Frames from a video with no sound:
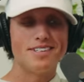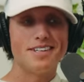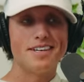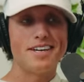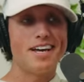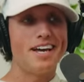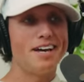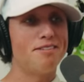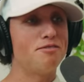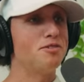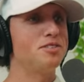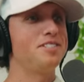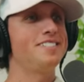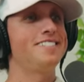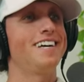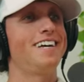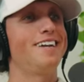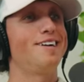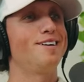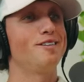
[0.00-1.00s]
Like I've always
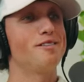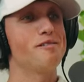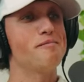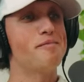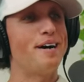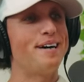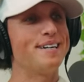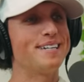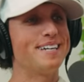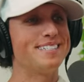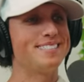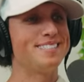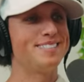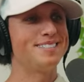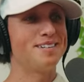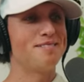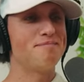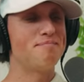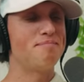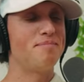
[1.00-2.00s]
said it on the podcast
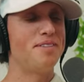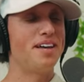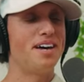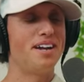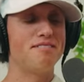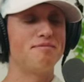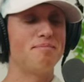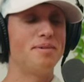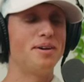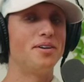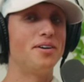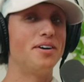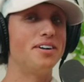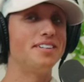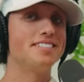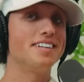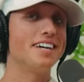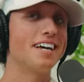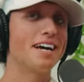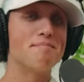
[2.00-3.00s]
that's I've, that I've been on
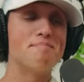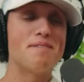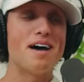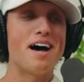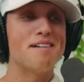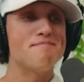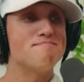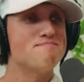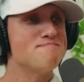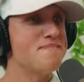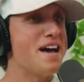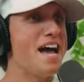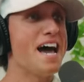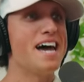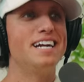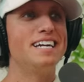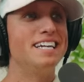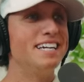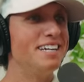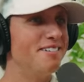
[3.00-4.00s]
is like I'm not
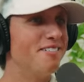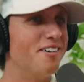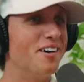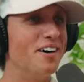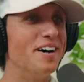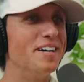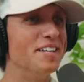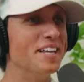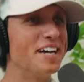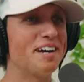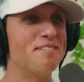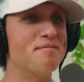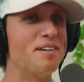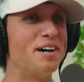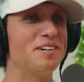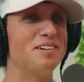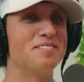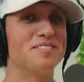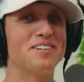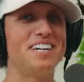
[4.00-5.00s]
mad at anyone. Like I'm
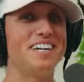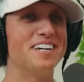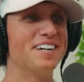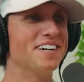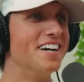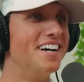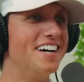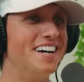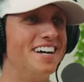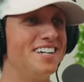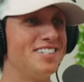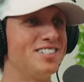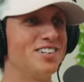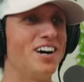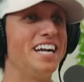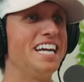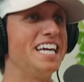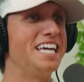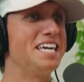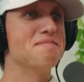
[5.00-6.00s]
not over here
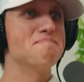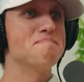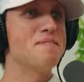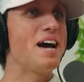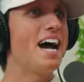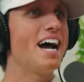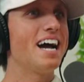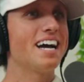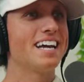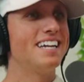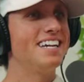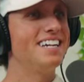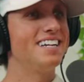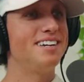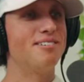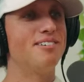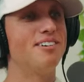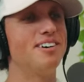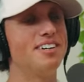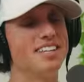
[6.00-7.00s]
trying to get back at
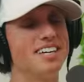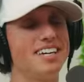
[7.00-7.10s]
anyone.